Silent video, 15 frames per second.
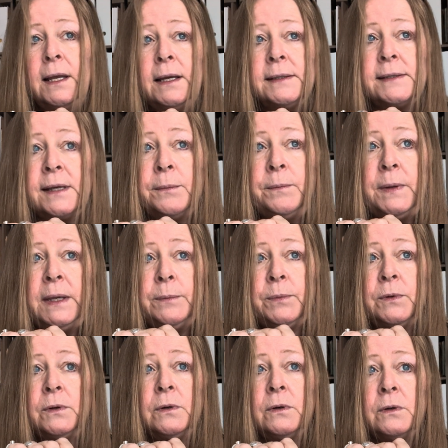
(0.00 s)
some
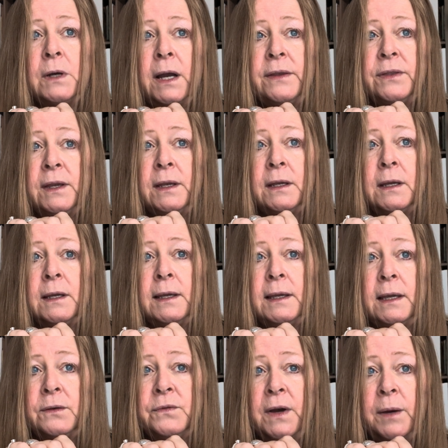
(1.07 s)
people, I think,
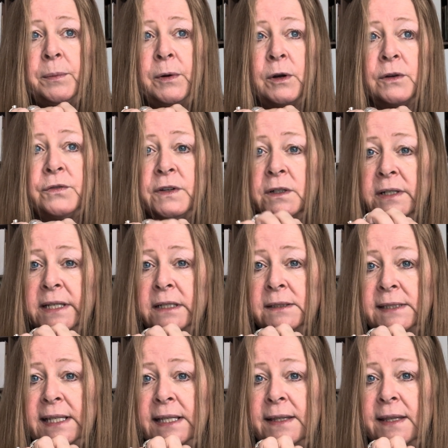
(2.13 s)
give up or feel
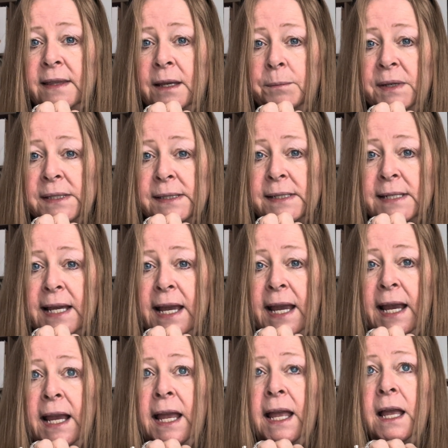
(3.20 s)
guilty that they missed a
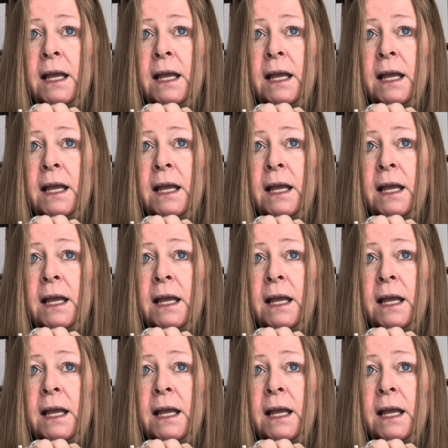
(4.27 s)
day,